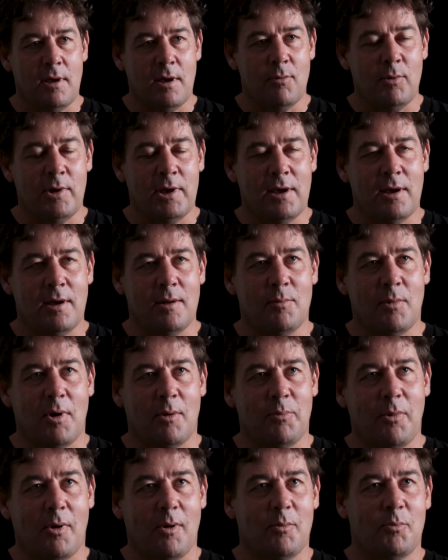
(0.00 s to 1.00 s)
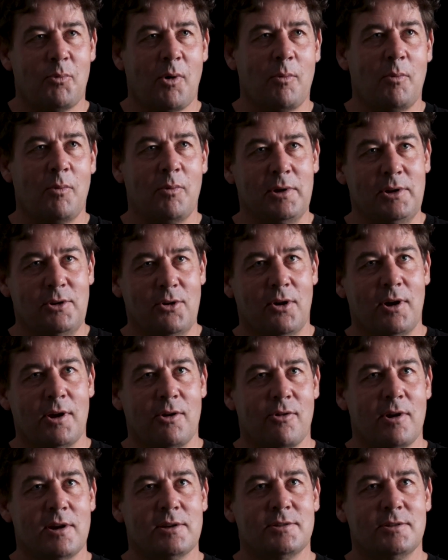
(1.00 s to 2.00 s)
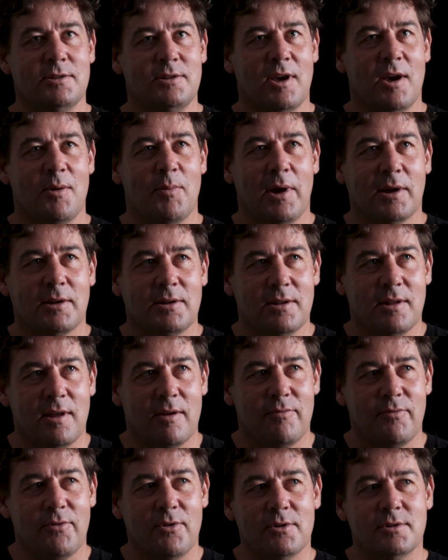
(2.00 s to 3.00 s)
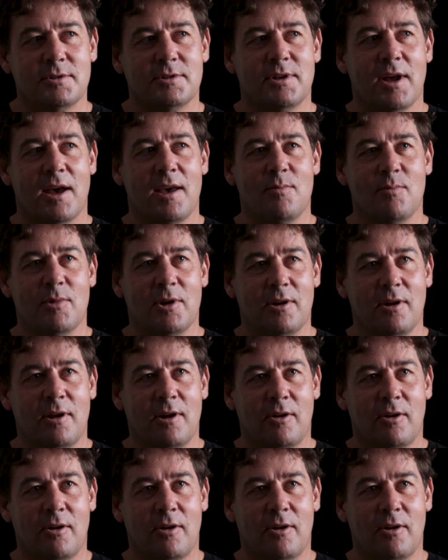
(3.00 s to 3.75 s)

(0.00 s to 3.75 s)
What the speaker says: Yeah, we can. I'll probably digress and go back to that first statement.